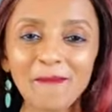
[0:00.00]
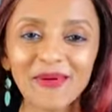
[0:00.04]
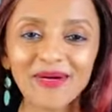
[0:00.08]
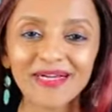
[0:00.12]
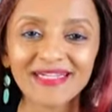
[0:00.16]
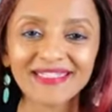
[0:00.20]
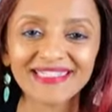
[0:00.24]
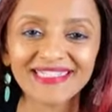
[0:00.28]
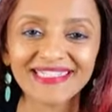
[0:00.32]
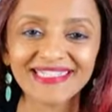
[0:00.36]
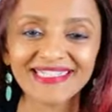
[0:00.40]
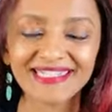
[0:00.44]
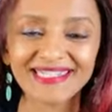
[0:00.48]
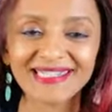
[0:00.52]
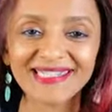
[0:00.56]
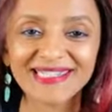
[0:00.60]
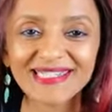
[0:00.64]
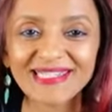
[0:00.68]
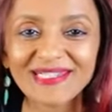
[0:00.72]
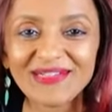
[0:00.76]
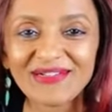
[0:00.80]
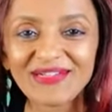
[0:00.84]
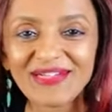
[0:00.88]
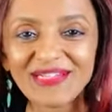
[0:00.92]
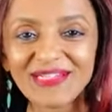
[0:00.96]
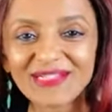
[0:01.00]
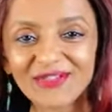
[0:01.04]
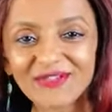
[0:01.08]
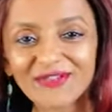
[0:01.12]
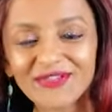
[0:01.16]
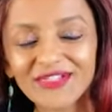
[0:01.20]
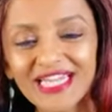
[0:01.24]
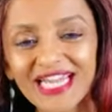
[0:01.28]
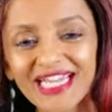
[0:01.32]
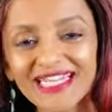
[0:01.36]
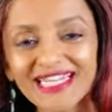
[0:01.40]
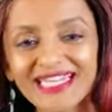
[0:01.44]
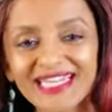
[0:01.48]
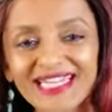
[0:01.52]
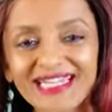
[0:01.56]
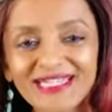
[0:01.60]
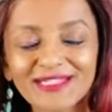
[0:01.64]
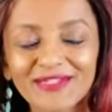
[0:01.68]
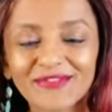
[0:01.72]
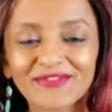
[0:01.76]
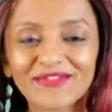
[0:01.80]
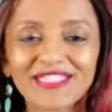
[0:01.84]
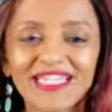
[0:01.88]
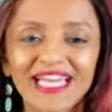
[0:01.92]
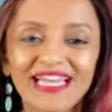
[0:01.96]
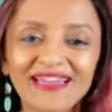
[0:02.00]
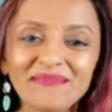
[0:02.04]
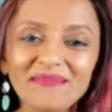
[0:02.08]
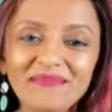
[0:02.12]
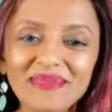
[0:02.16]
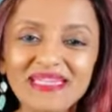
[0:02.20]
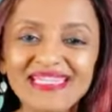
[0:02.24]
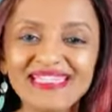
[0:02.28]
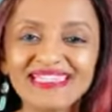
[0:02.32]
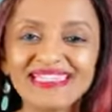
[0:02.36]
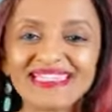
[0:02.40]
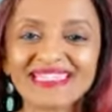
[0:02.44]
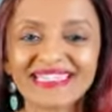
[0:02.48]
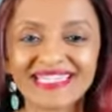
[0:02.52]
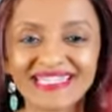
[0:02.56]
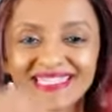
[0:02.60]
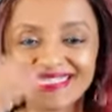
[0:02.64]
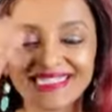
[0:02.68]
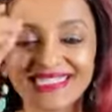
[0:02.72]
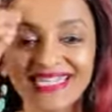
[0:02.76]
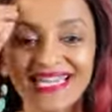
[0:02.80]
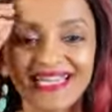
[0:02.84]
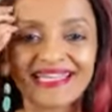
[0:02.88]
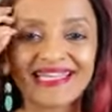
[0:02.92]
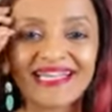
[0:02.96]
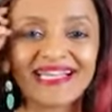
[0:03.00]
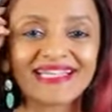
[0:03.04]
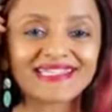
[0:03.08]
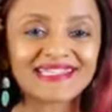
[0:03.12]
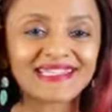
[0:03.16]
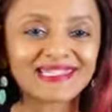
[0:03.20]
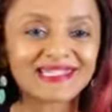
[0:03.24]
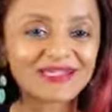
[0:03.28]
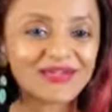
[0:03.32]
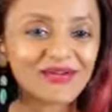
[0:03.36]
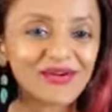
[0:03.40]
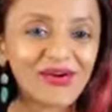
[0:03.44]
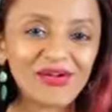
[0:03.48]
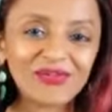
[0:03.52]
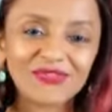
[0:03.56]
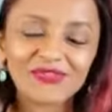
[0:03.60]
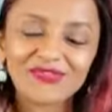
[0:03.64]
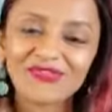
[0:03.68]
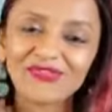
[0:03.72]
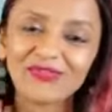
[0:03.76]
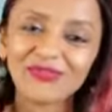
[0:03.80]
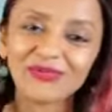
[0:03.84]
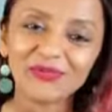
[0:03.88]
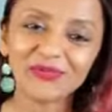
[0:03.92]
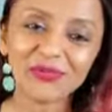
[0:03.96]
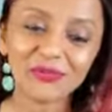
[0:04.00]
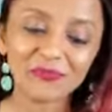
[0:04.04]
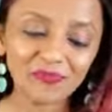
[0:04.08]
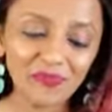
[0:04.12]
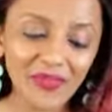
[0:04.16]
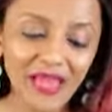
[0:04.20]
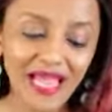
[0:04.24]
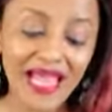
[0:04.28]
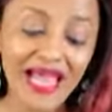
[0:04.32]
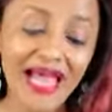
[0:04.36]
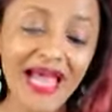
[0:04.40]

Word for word: but in our series of ten days of ten meals and ten lessons around food.